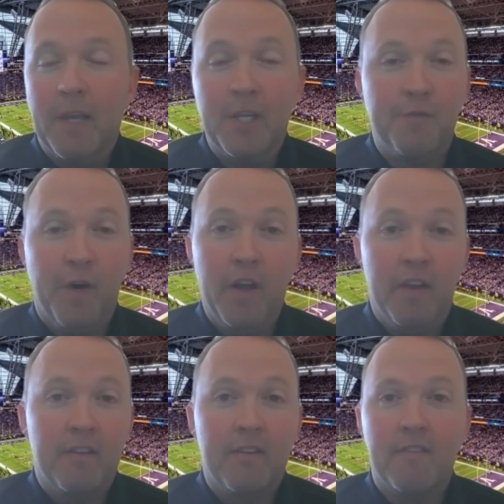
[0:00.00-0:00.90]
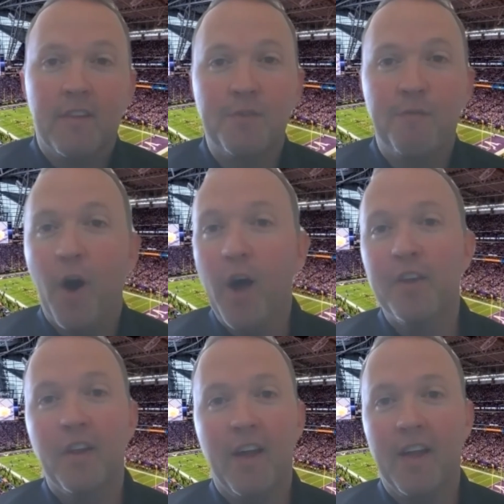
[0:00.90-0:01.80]
It's fun. It's
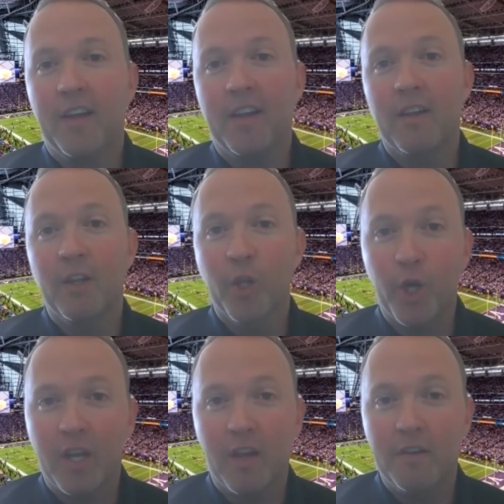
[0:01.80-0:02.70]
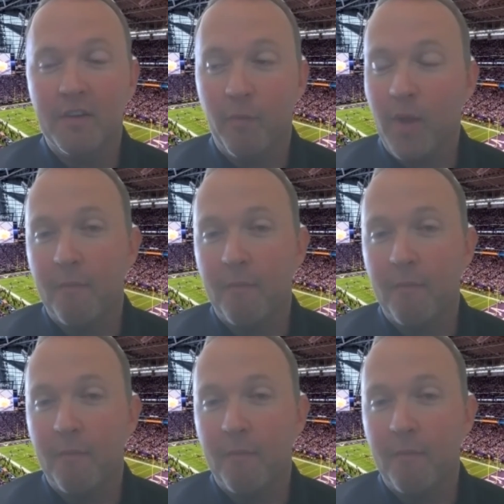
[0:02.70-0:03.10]
fun to like look at it.